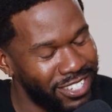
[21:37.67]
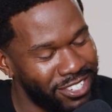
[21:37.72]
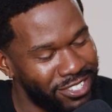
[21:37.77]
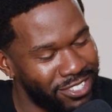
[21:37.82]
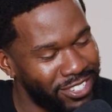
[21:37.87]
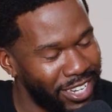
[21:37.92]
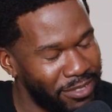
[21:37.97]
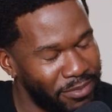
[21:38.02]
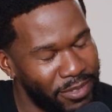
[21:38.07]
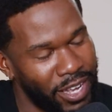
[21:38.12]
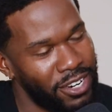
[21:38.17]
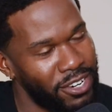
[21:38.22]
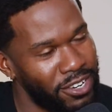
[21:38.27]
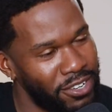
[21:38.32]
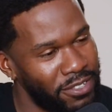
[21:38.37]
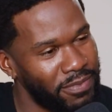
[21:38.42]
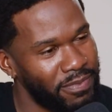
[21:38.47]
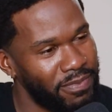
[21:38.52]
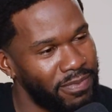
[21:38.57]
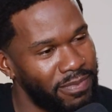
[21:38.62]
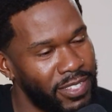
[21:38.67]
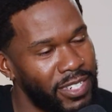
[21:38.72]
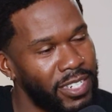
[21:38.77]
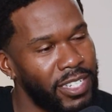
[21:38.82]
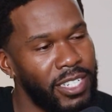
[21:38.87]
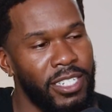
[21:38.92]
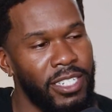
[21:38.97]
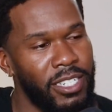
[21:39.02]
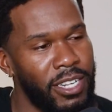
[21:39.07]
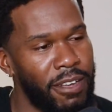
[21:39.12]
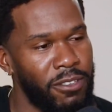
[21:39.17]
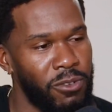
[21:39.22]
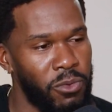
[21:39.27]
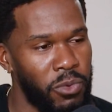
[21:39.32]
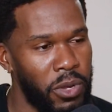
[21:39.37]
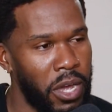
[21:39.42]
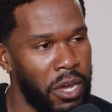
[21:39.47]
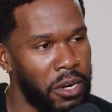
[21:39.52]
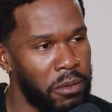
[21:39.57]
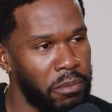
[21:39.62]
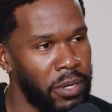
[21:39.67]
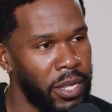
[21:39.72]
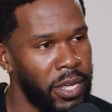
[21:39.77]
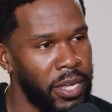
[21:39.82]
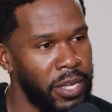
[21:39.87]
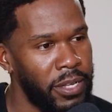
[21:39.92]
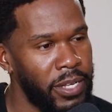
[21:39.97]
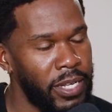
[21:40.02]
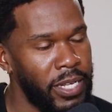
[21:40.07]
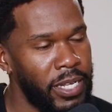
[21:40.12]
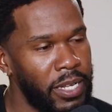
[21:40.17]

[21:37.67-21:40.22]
He was like, "I know," and then he just left and went out and play.